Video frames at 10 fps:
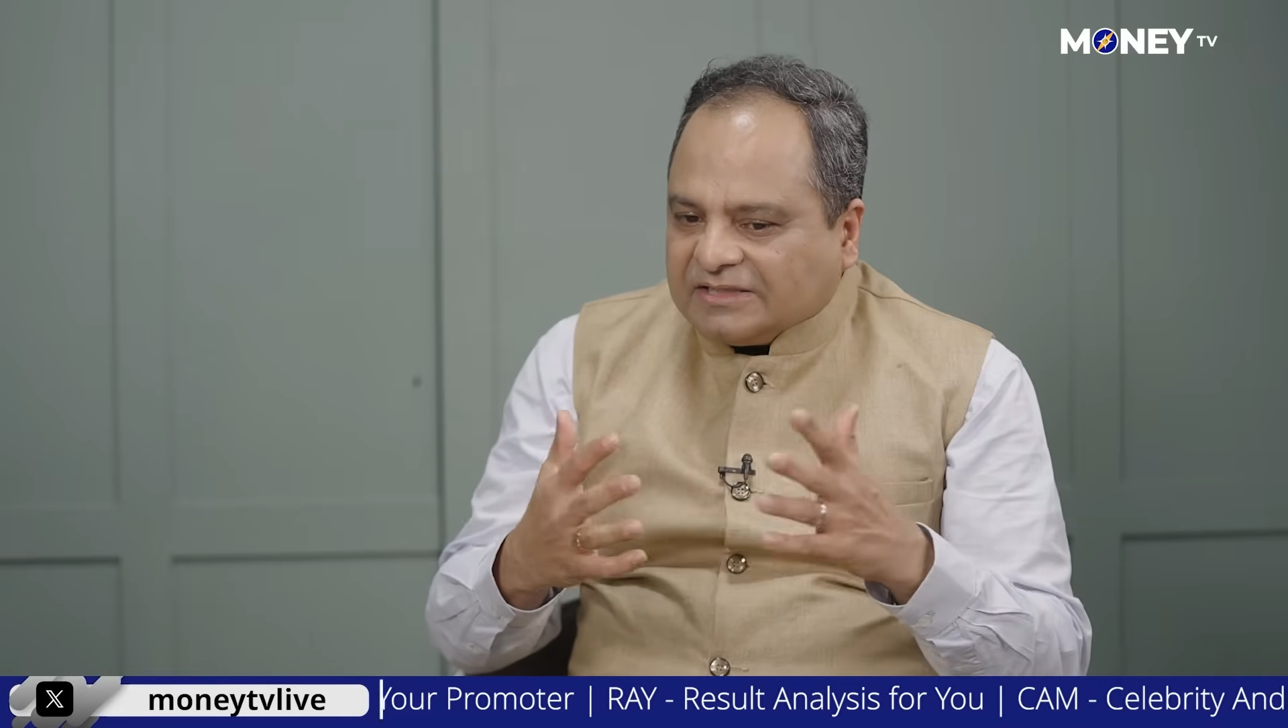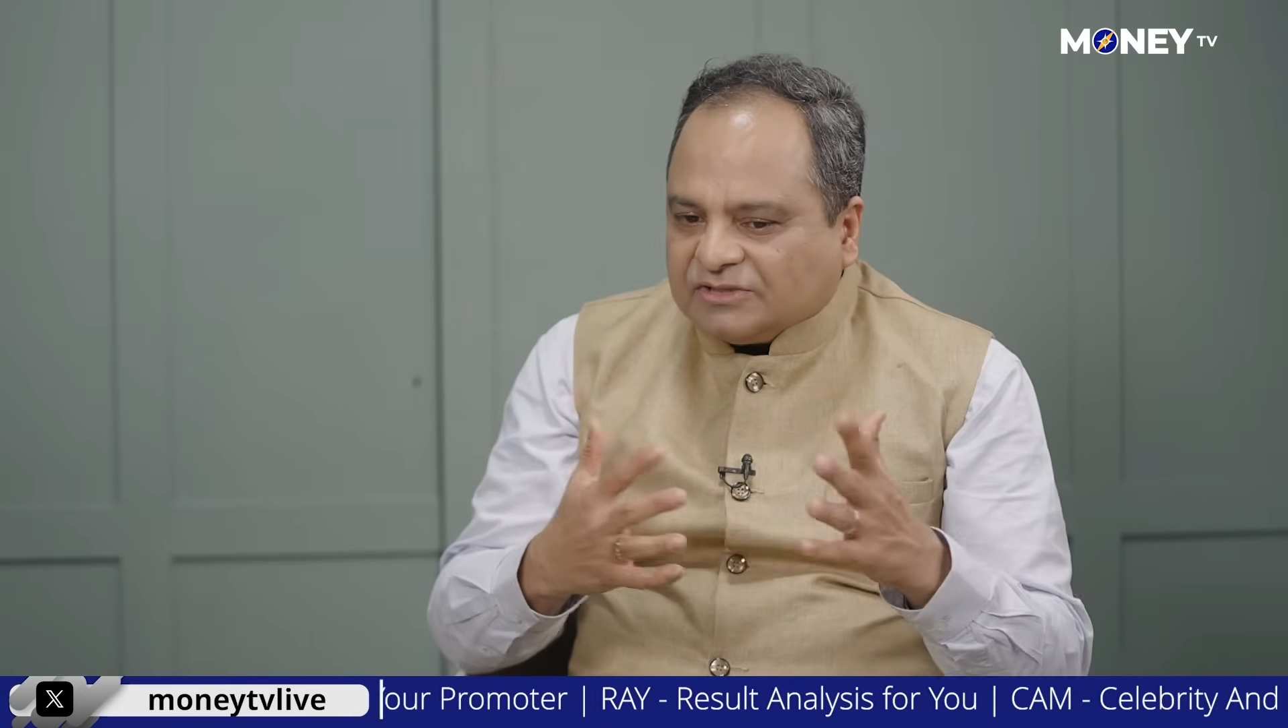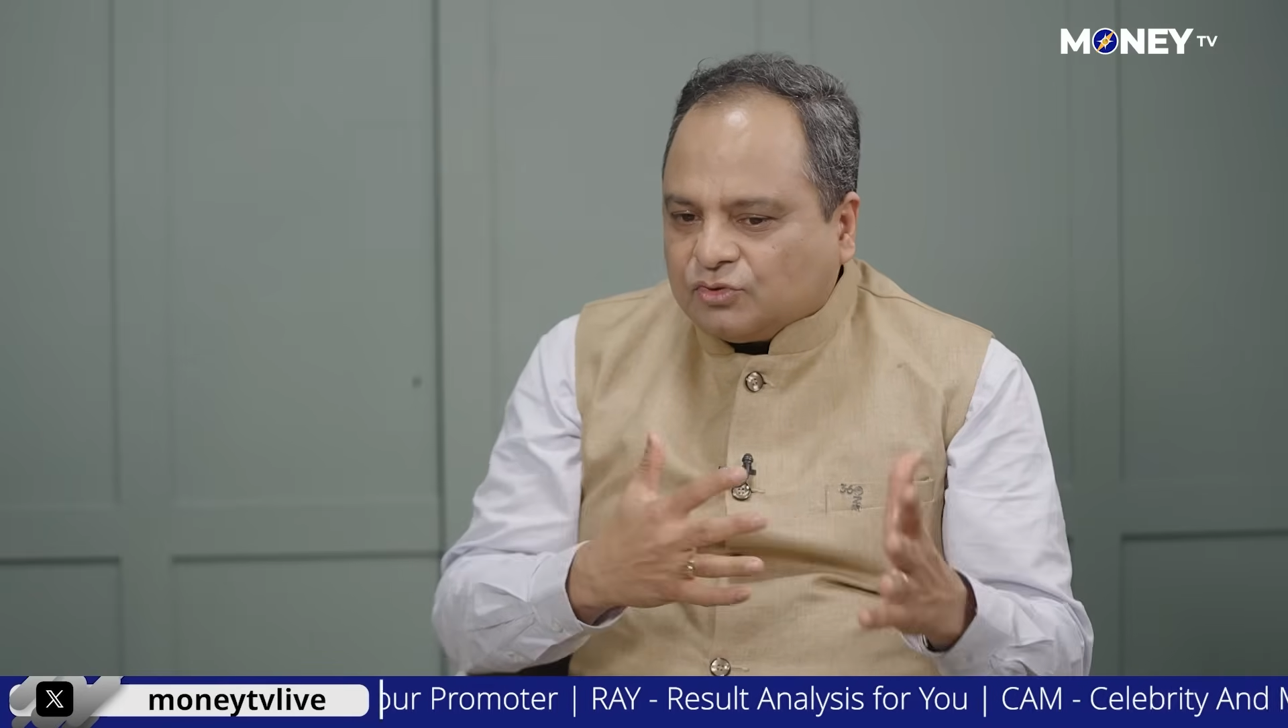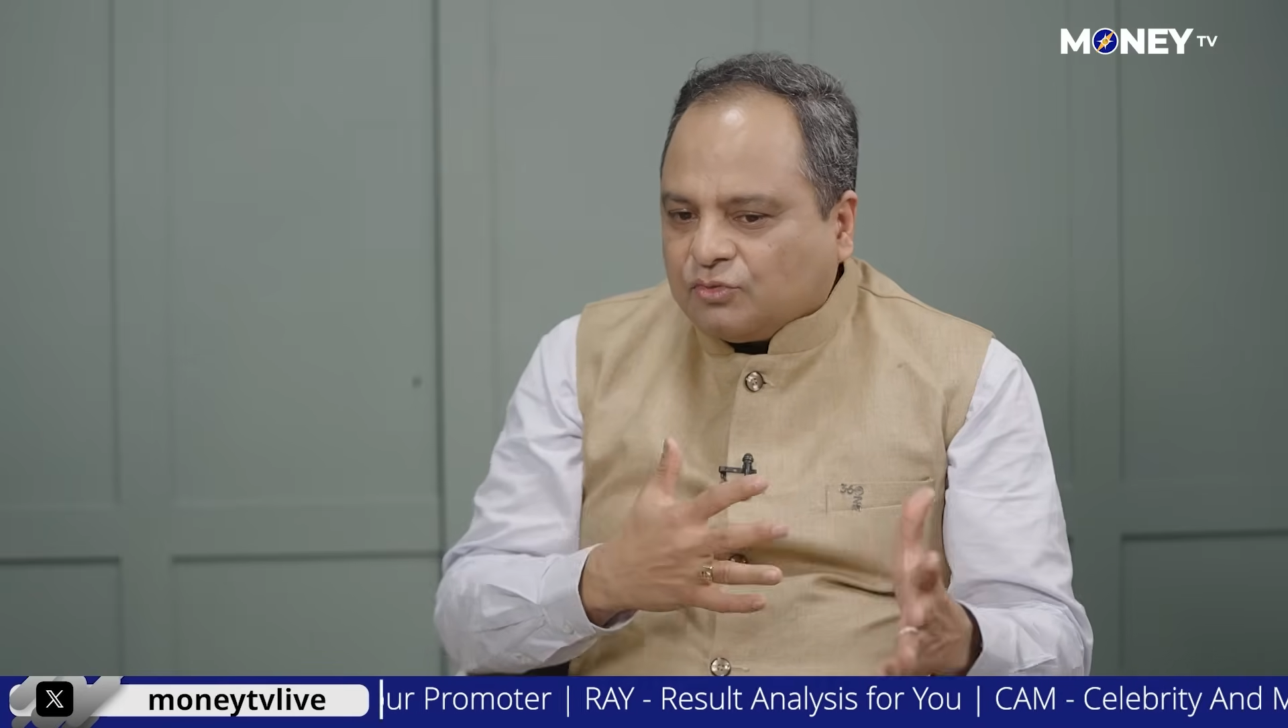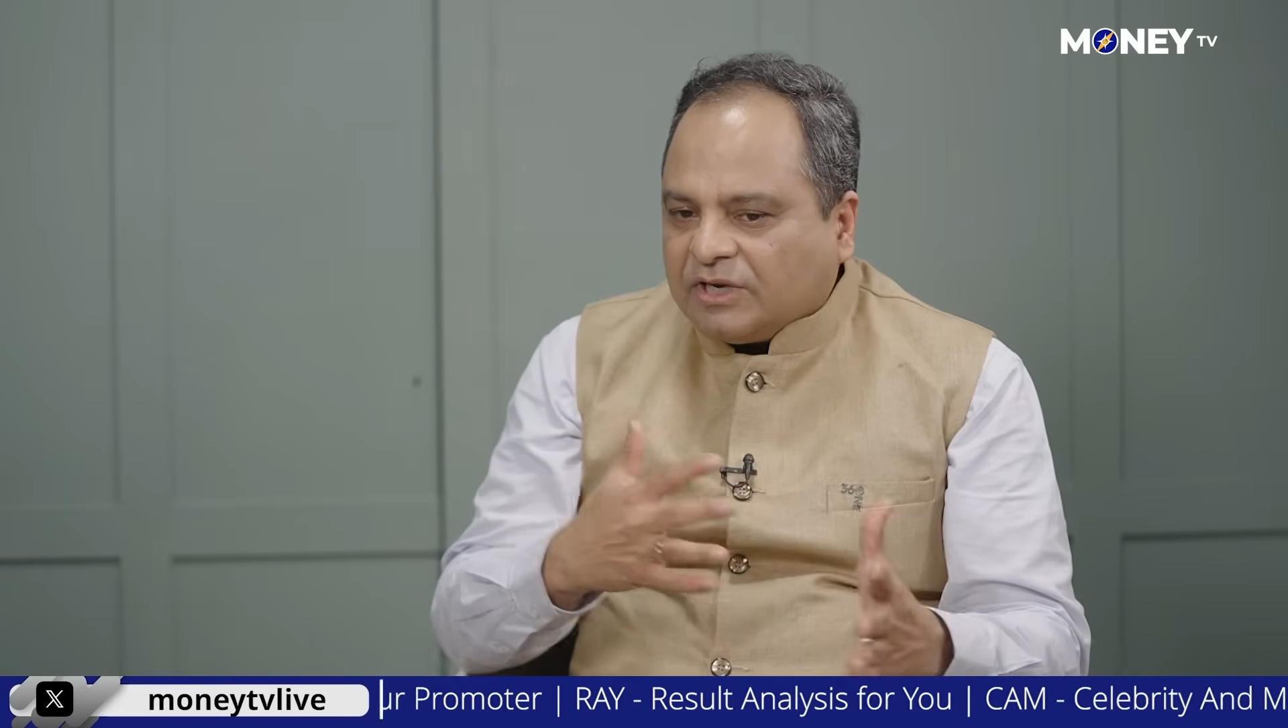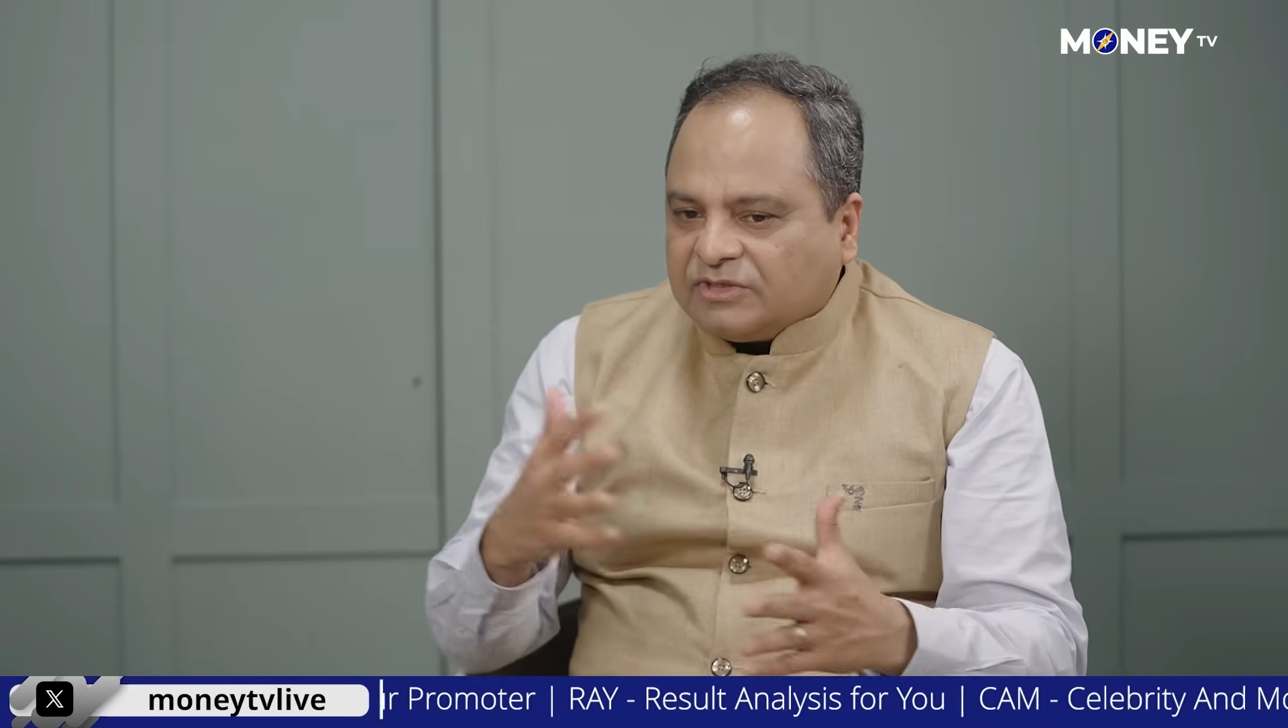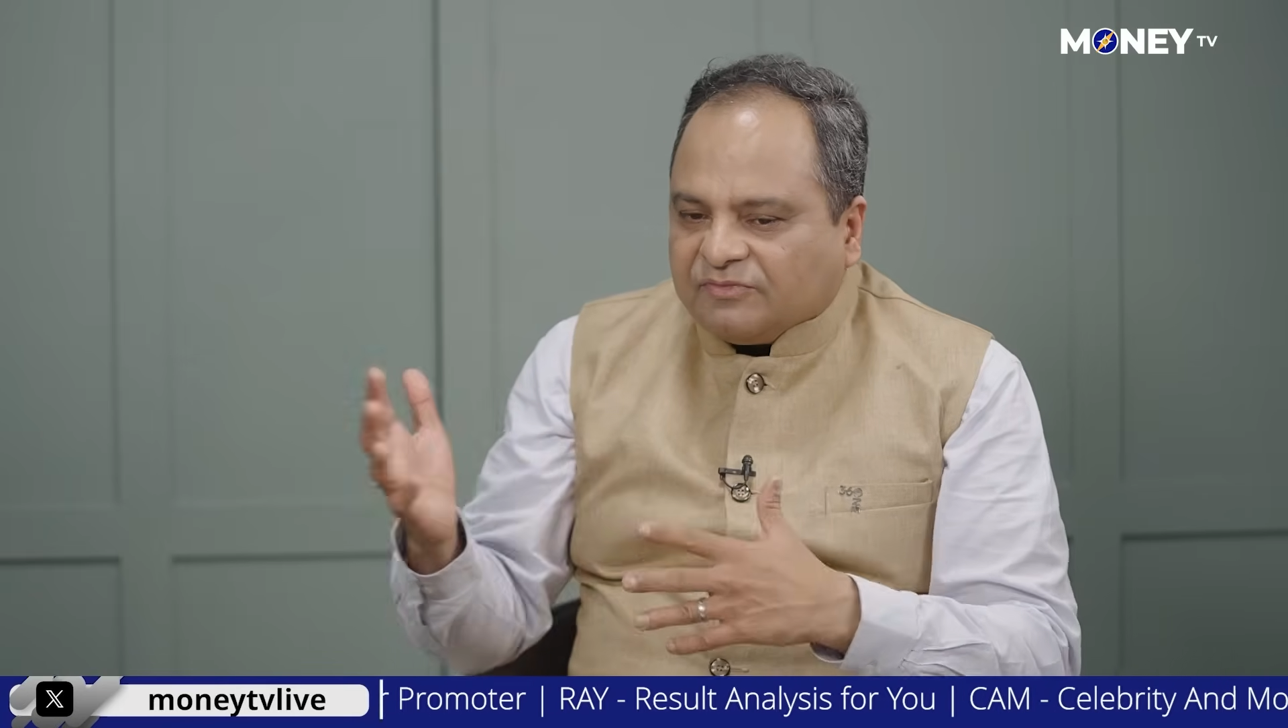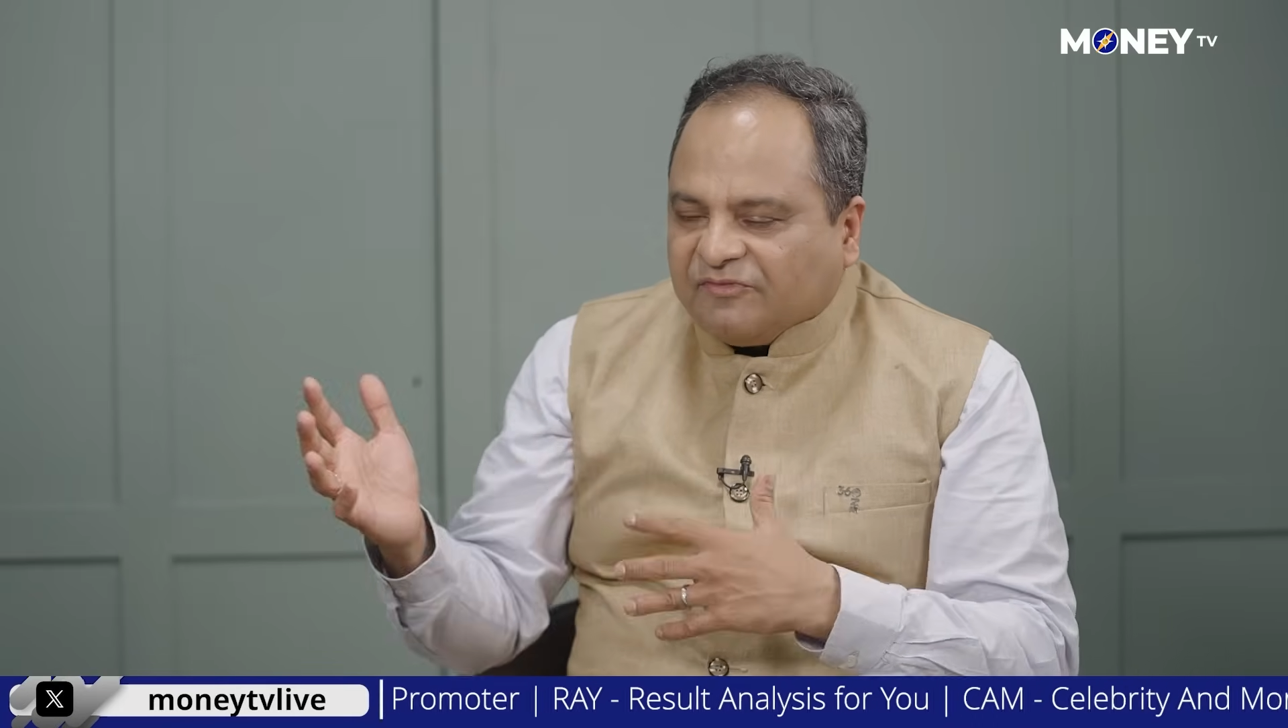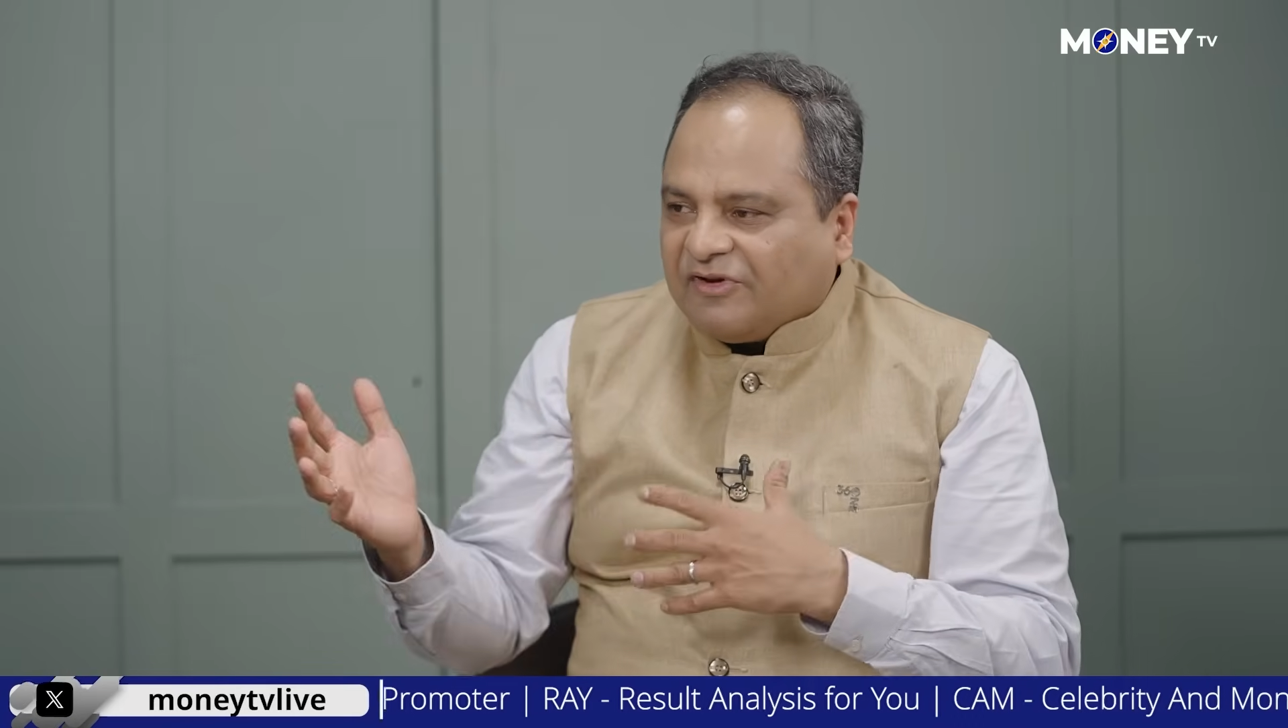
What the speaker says: just too much